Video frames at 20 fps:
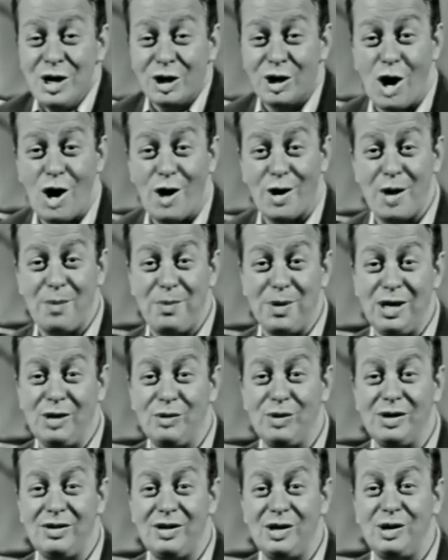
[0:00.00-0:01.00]
Gonna be
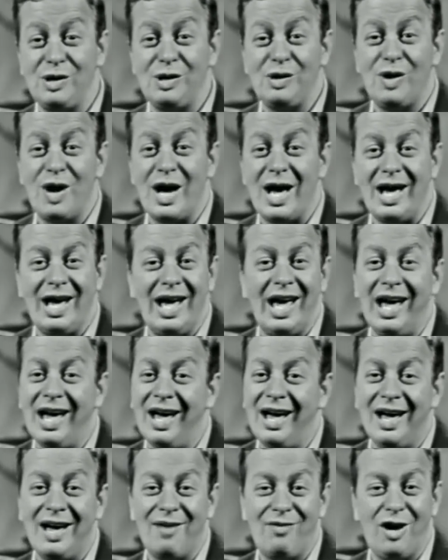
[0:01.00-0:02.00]
with you
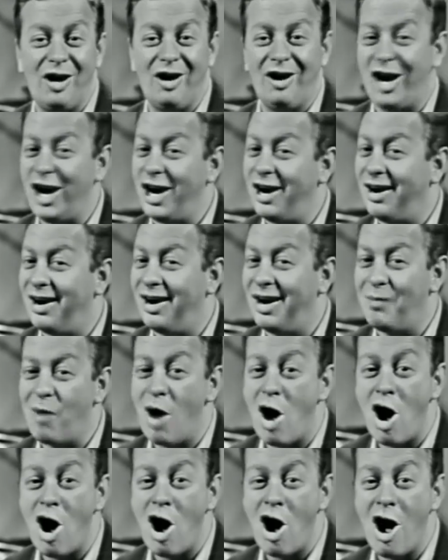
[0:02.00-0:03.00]

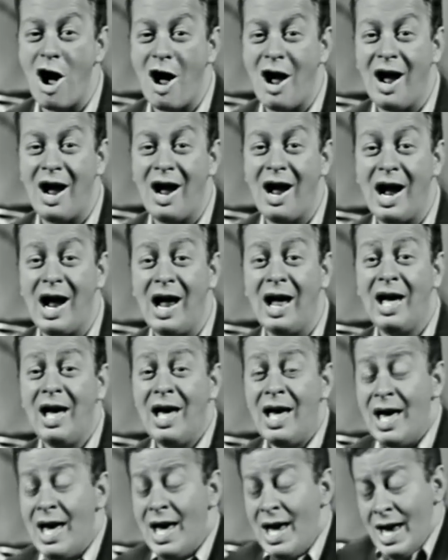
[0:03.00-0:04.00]
evermore
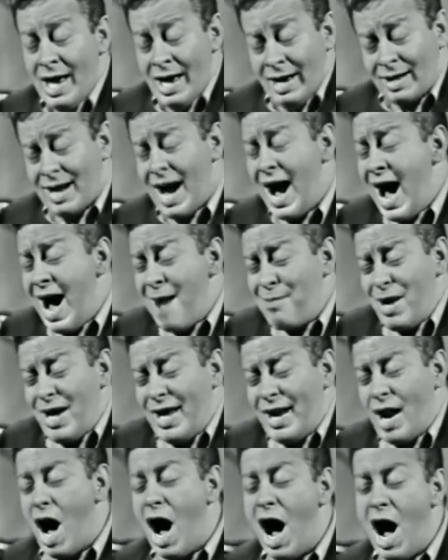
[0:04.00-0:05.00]

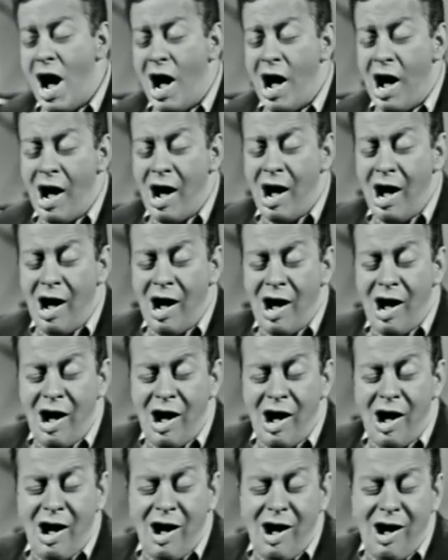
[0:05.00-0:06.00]

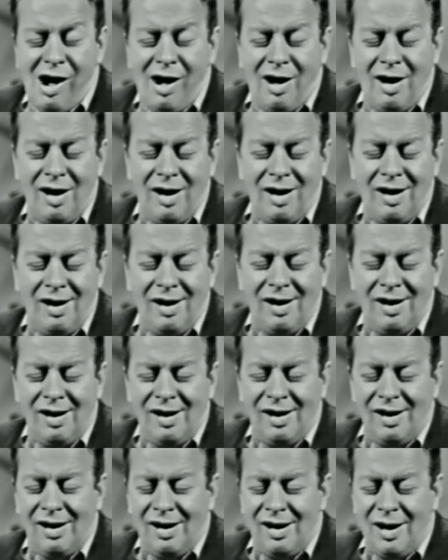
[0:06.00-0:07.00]

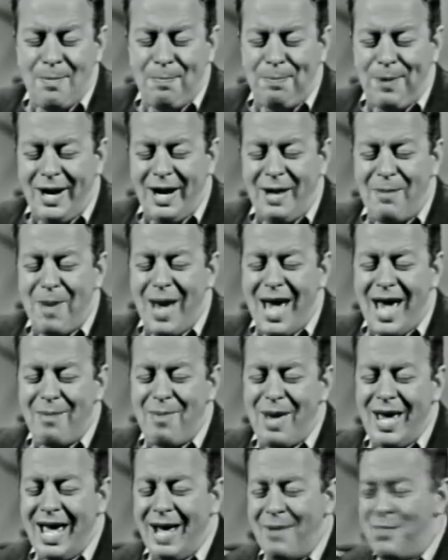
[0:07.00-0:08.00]
home, pretty
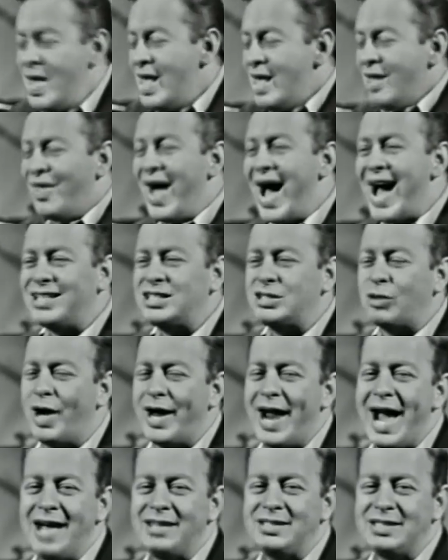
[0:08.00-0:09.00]
baby. That's
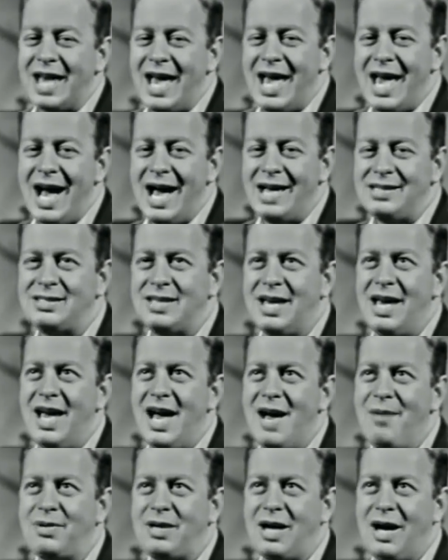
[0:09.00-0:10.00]
what I say, I say
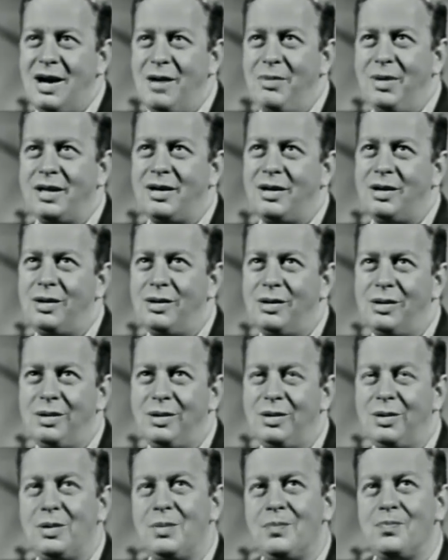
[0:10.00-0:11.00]
I'm coming
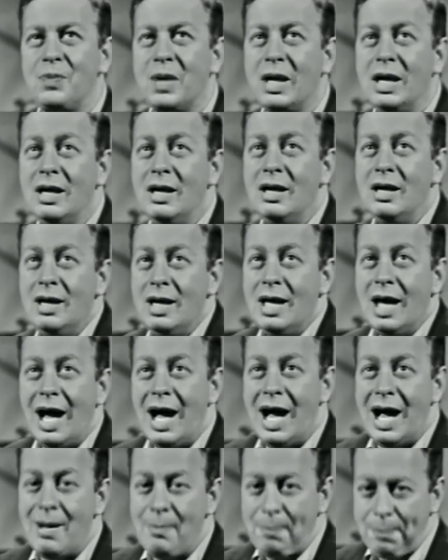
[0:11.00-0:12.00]
home.
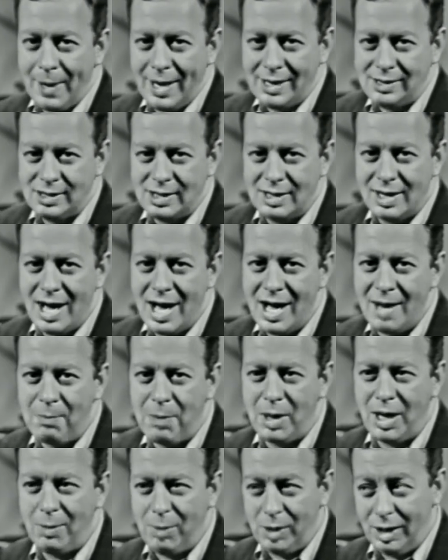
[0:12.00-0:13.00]
I'm pressing on,
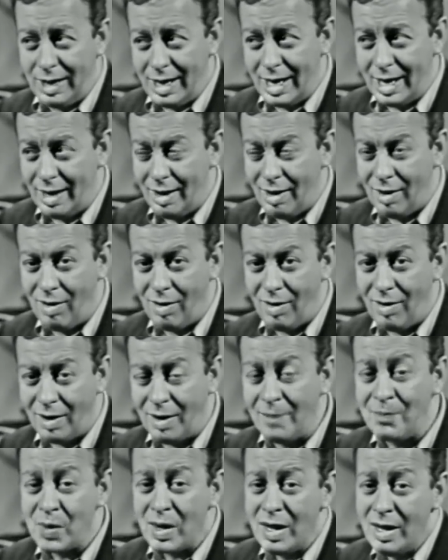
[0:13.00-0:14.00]
baby,
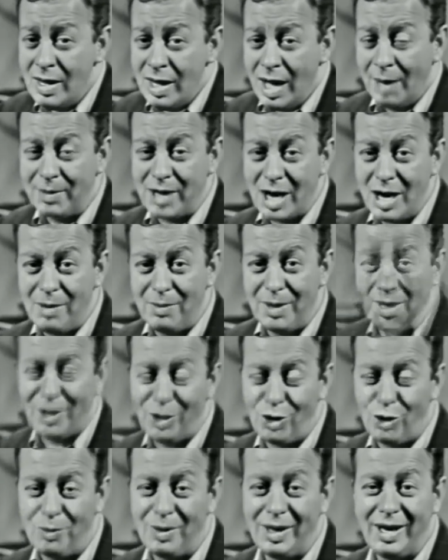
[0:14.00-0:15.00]
now. I'm coming
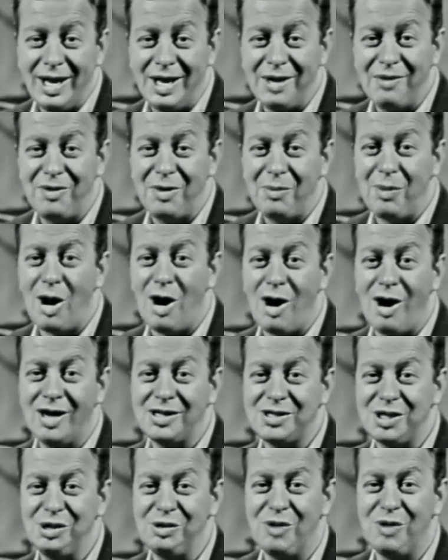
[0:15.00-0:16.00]
home and never more
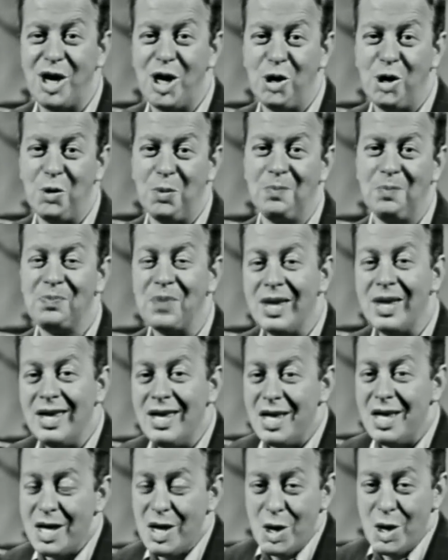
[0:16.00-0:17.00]
to roam.
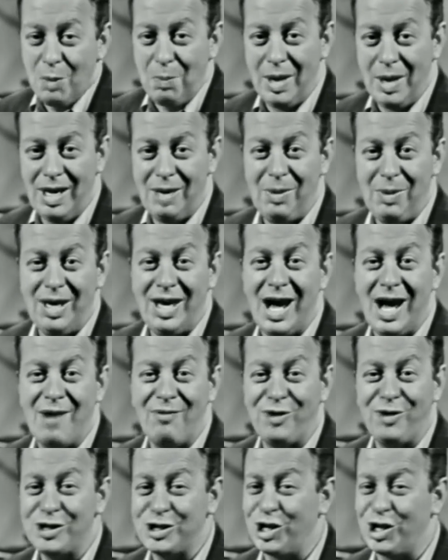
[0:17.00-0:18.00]
Baby, I'm
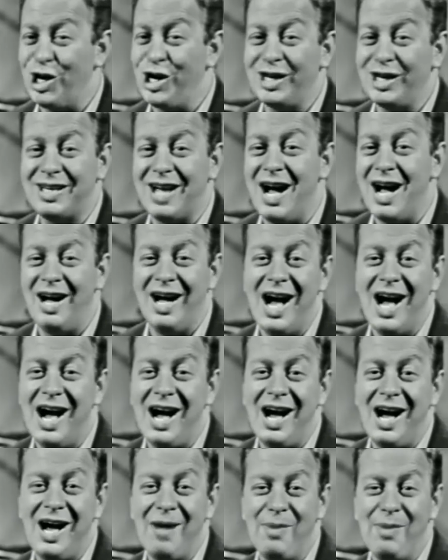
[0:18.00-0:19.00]
for sure
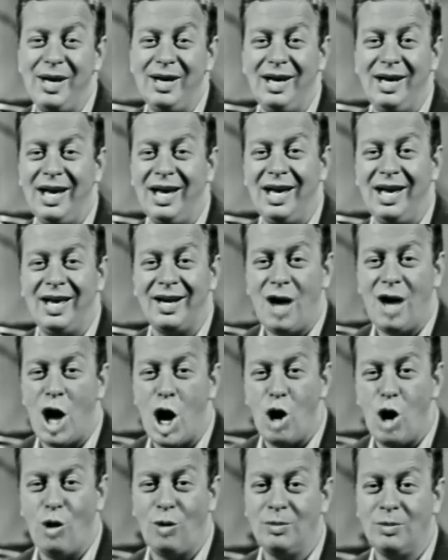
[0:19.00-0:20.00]
coming
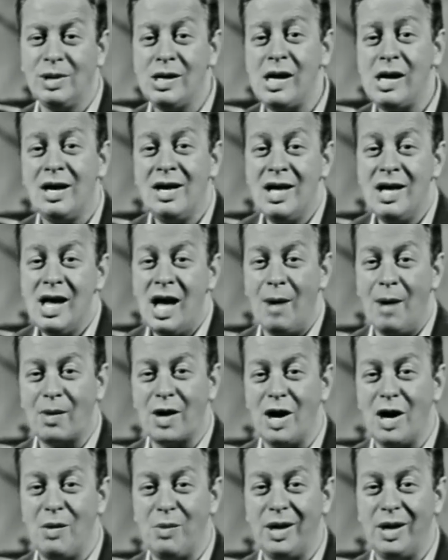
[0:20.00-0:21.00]
home. I'm
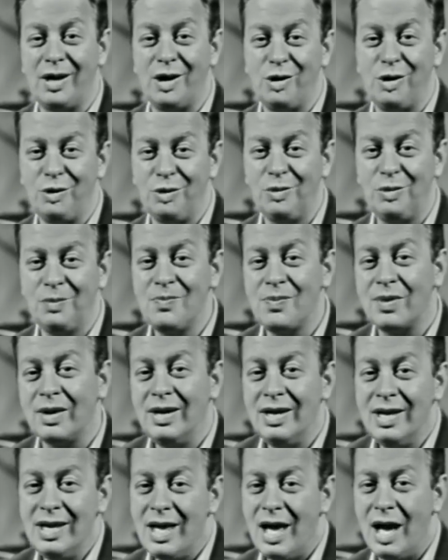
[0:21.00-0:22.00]
coming home.
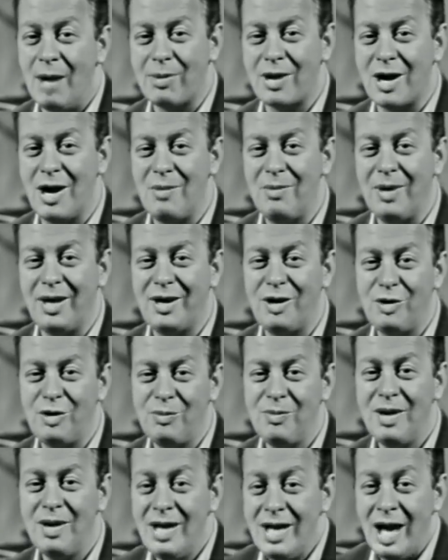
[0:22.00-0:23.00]
I'm coming home.
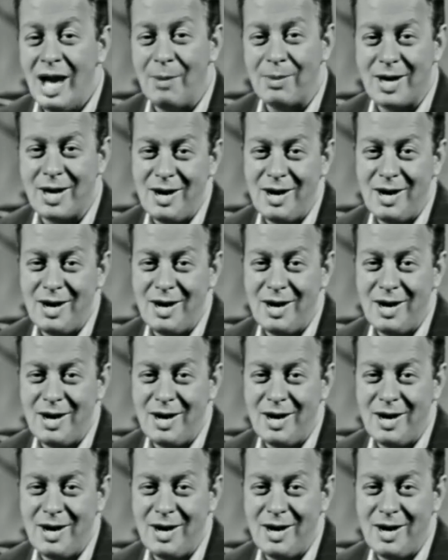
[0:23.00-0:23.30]
I'm